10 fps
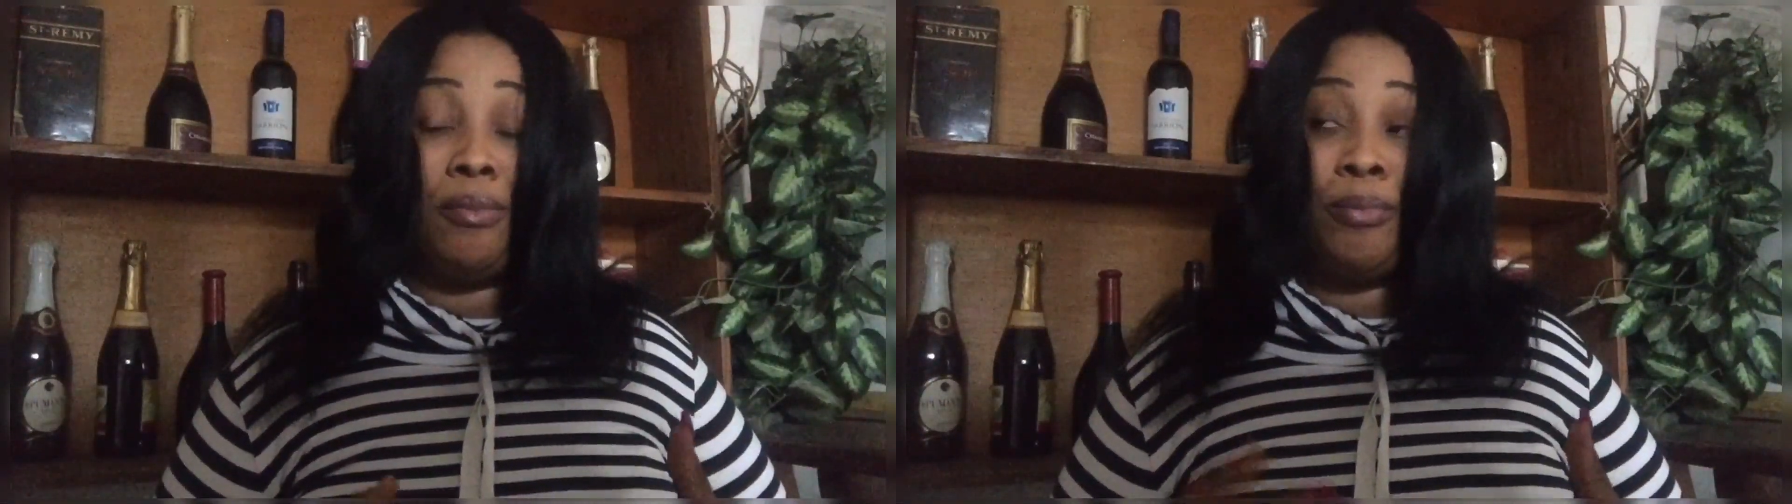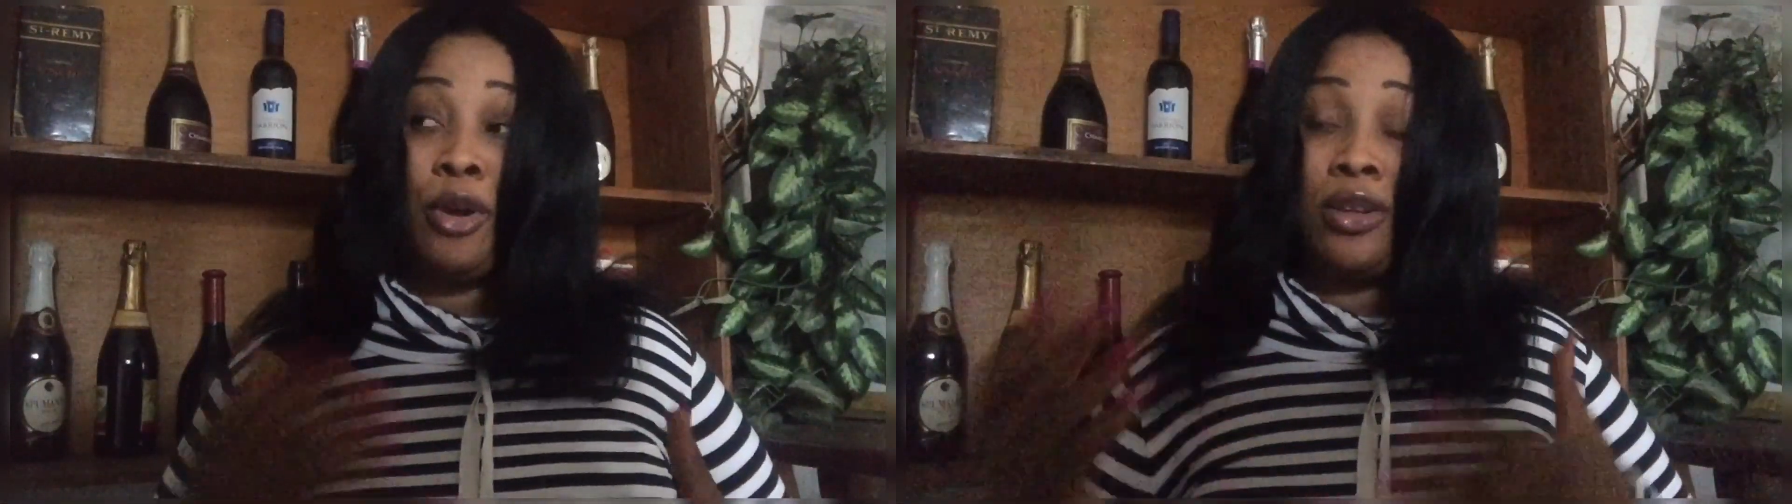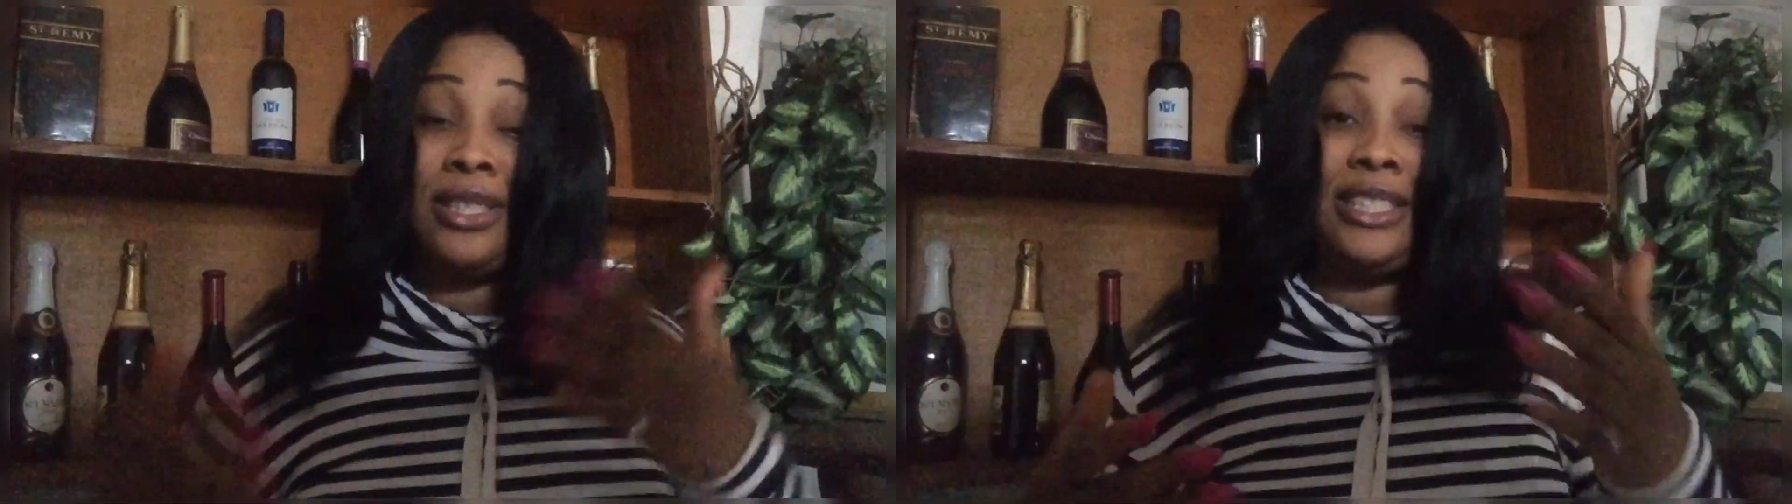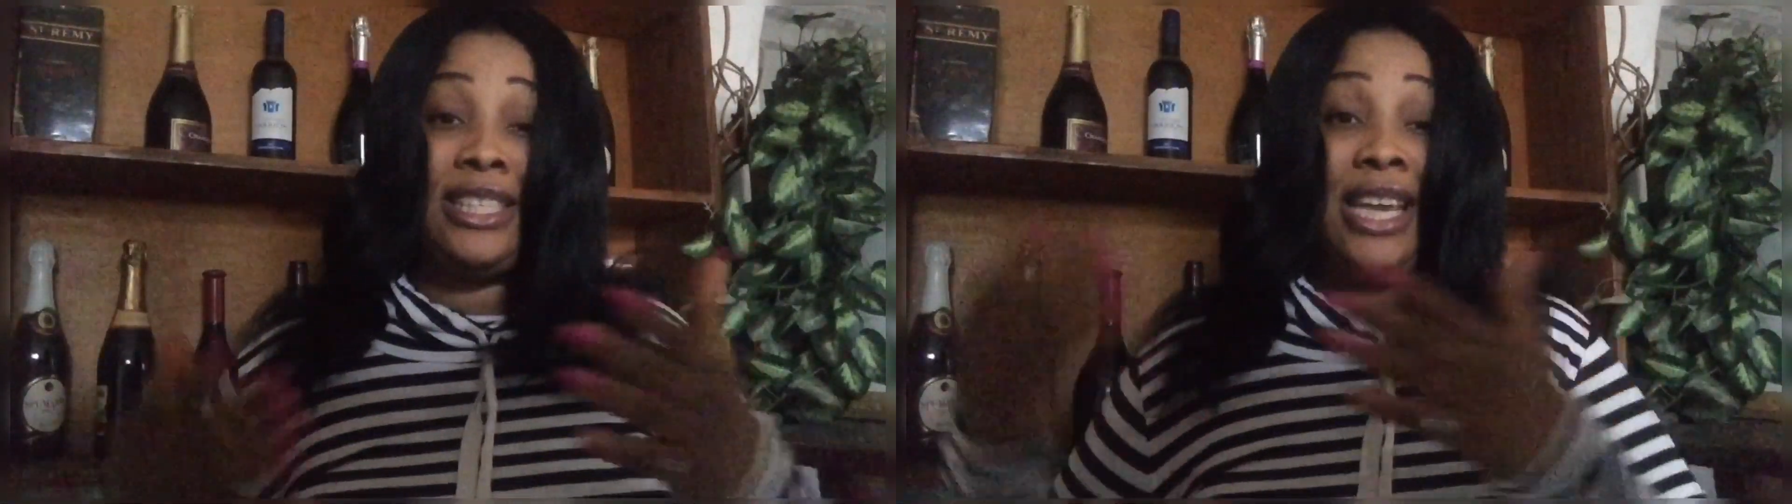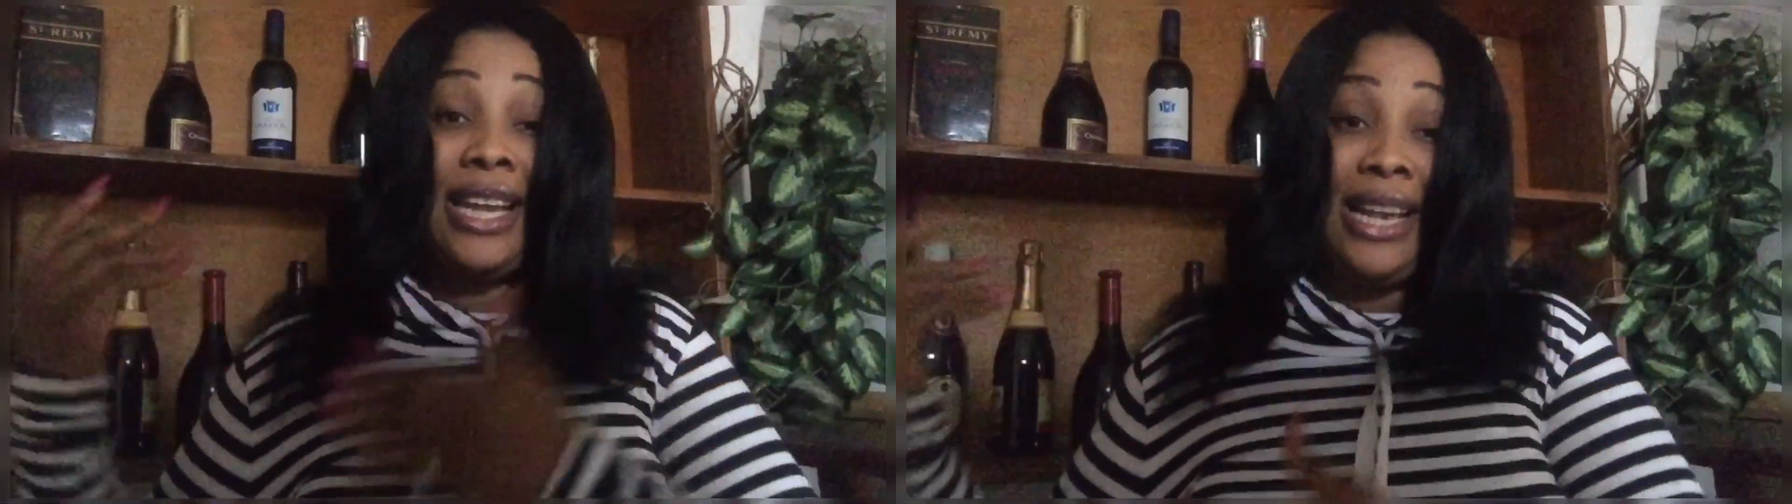because
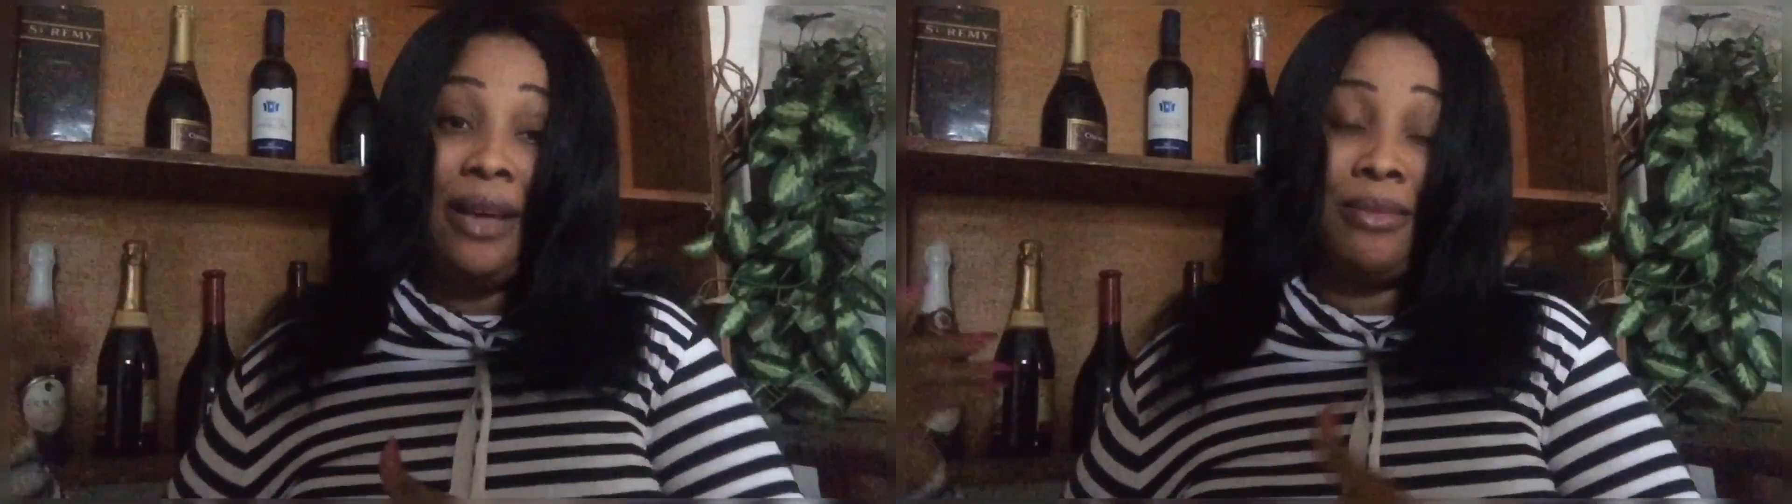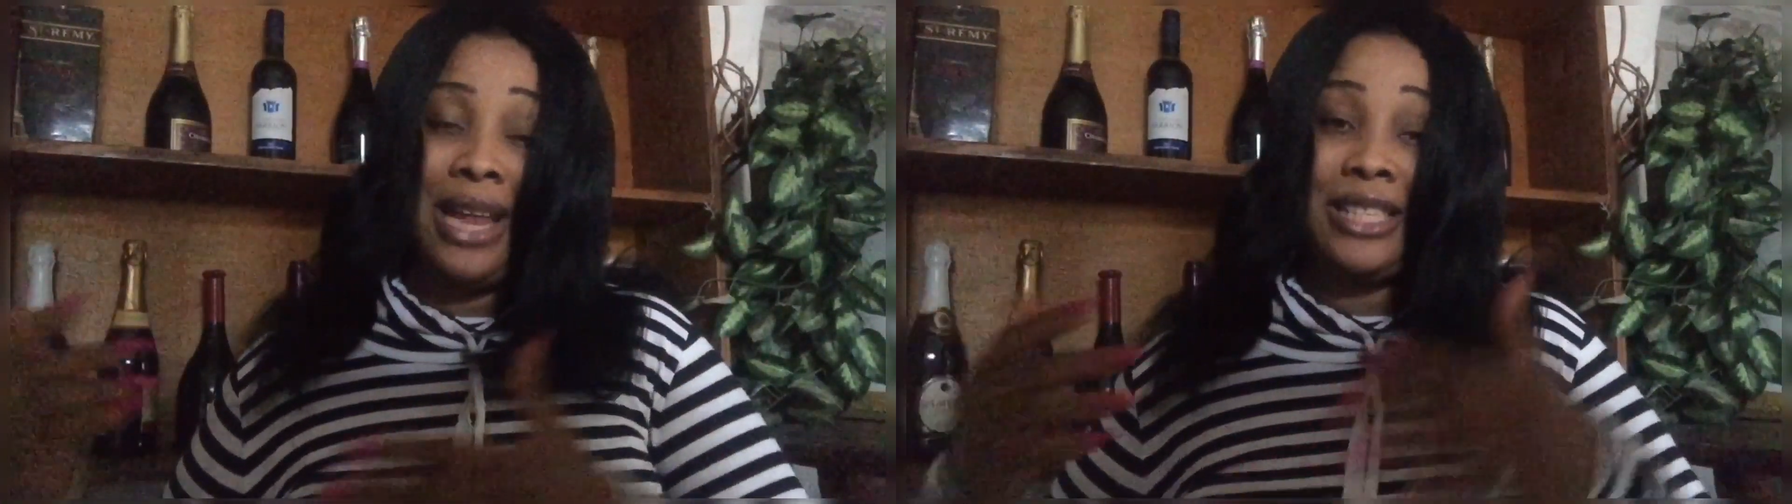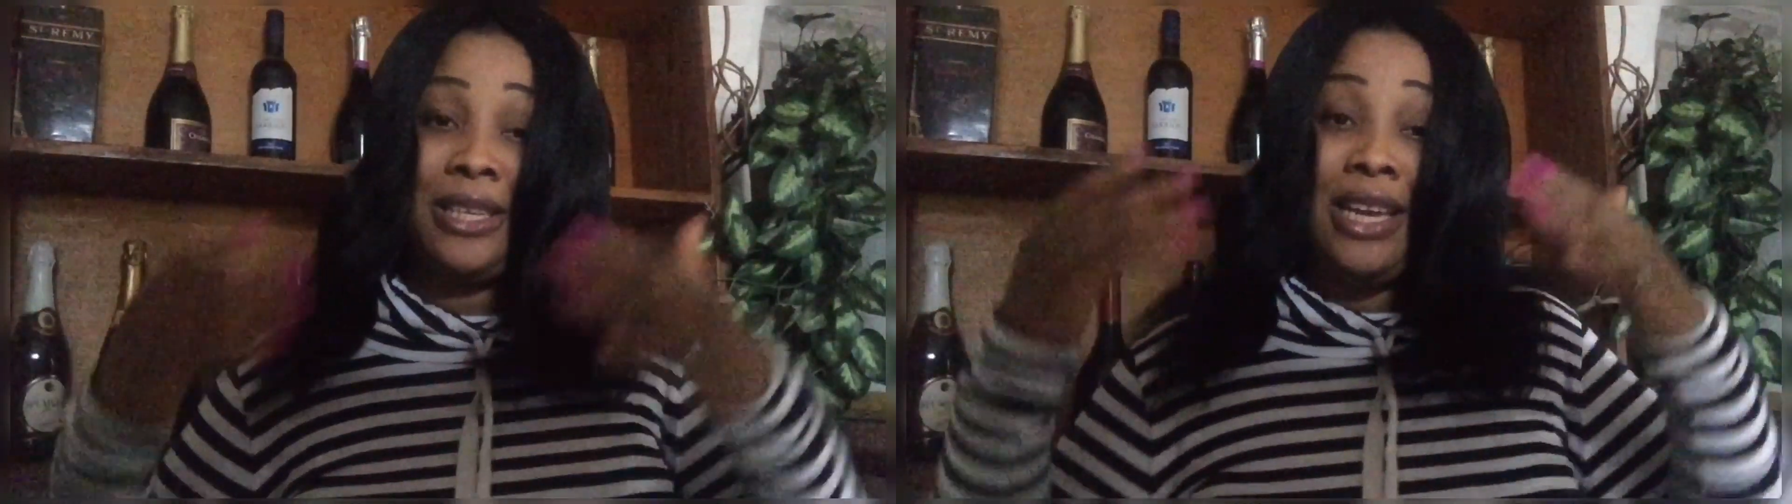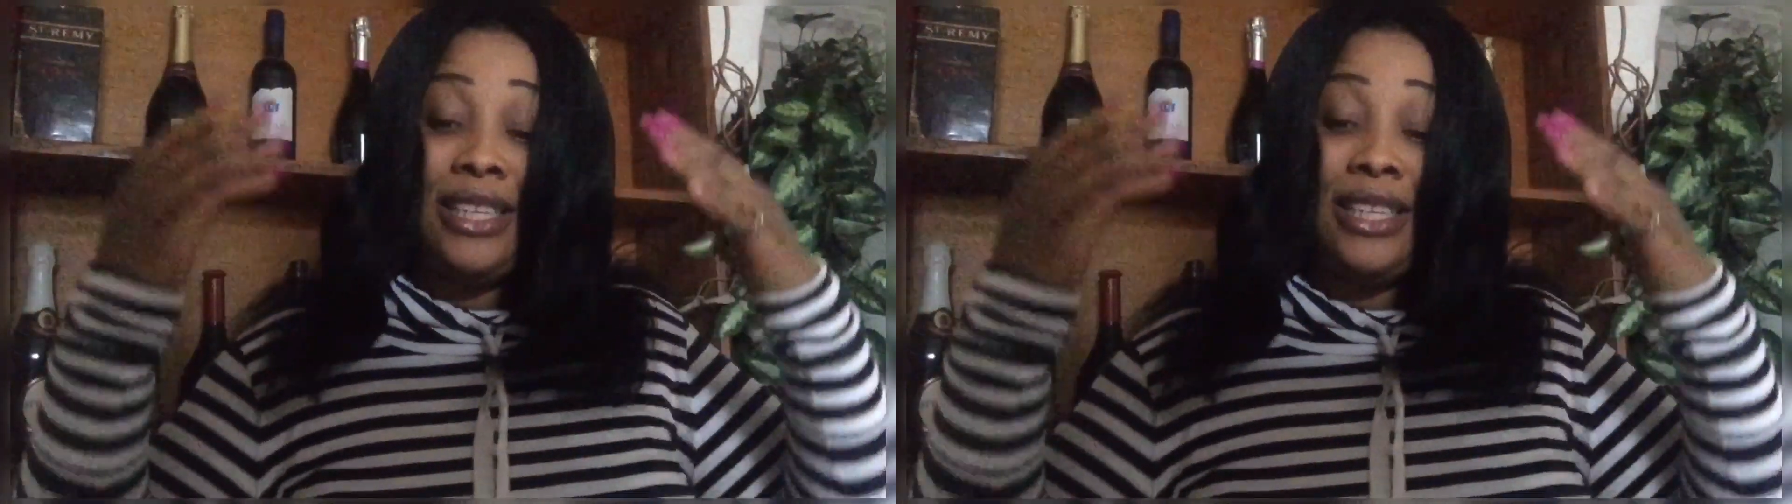she claimed that